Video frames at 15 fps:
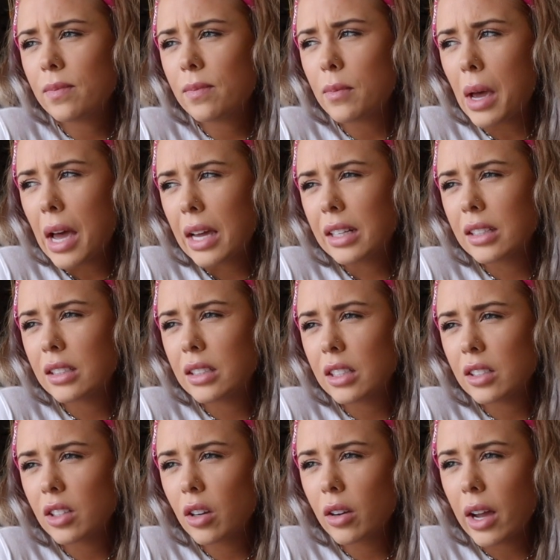bad because
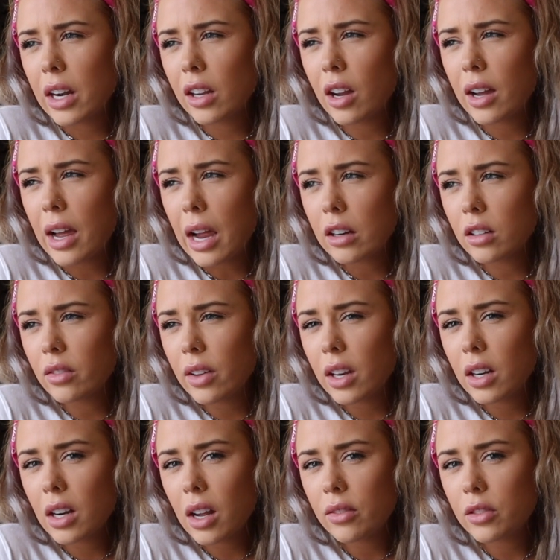Disco kind of got
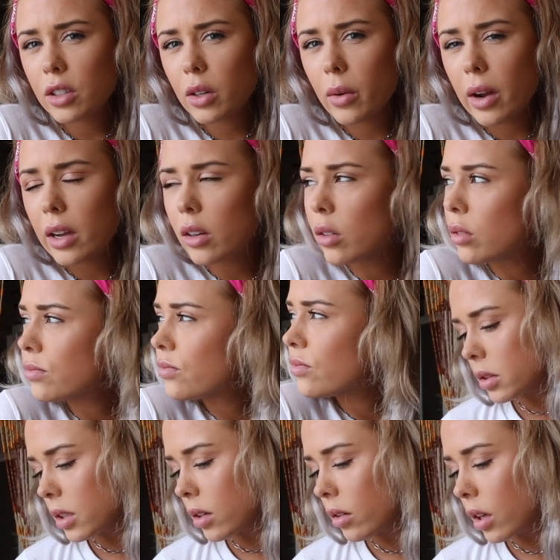aggravated after a while. I
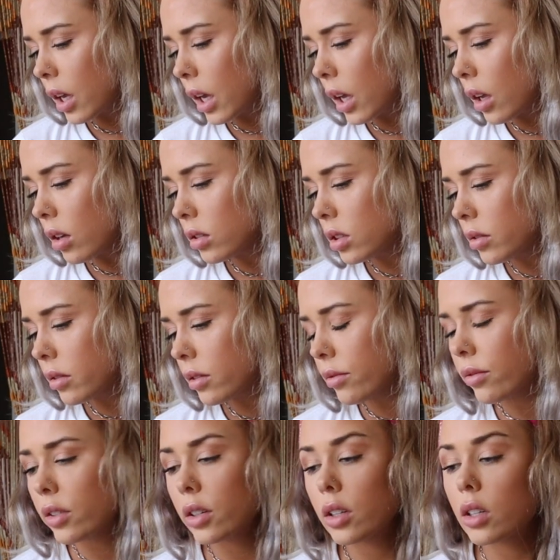was like, okay, I'll do it
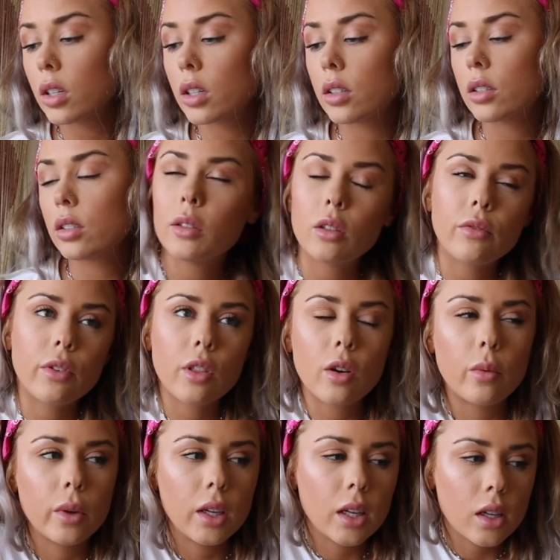for the
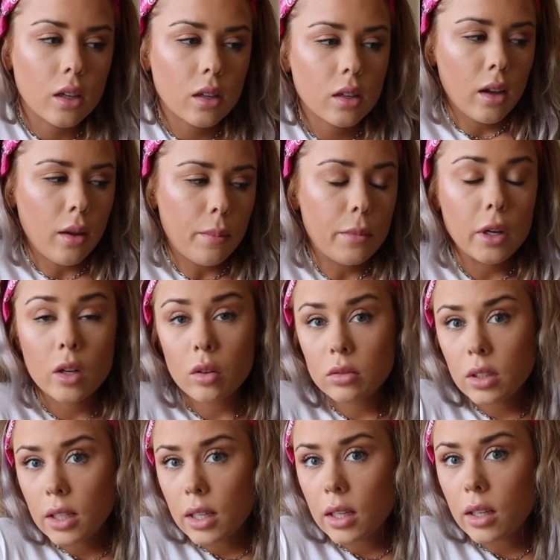week, but
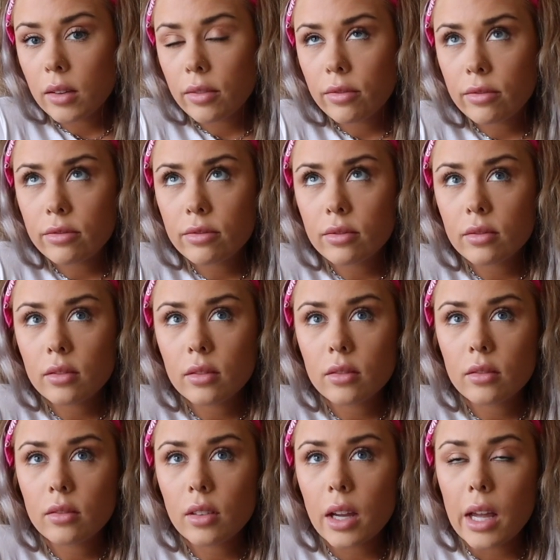only if
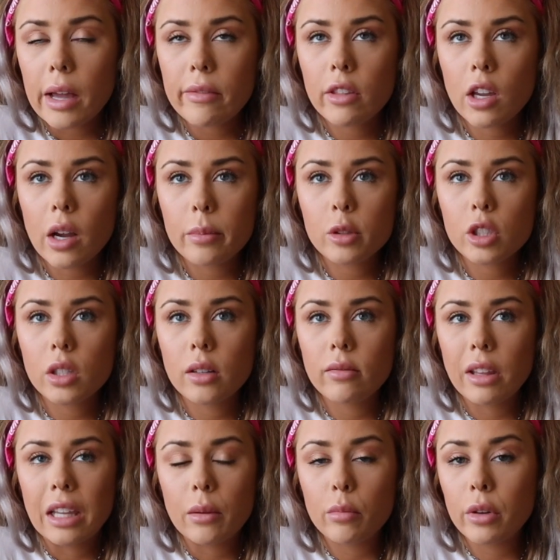I have the option of
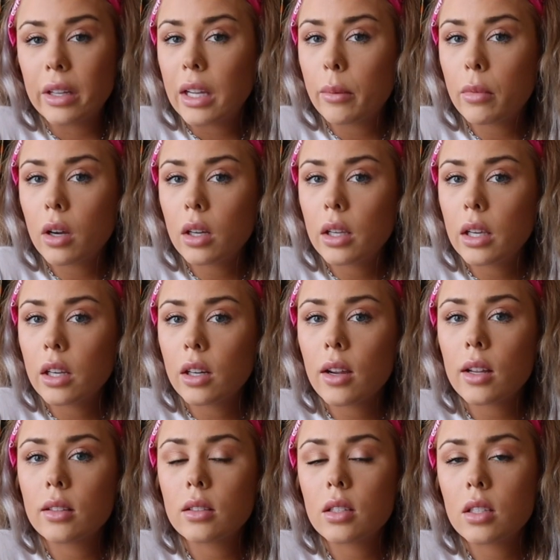like bringing Bug here
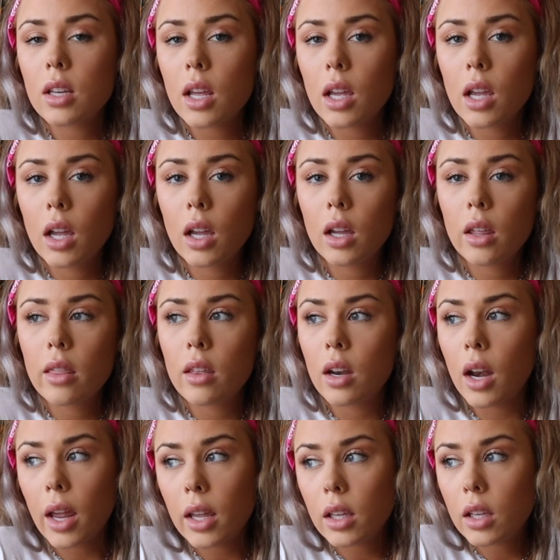and staying the
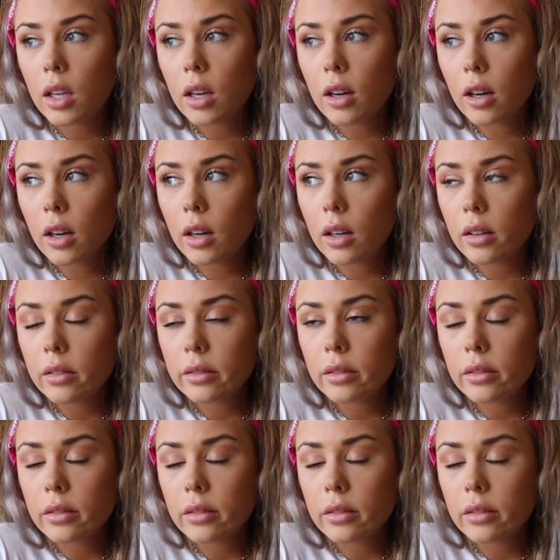night here,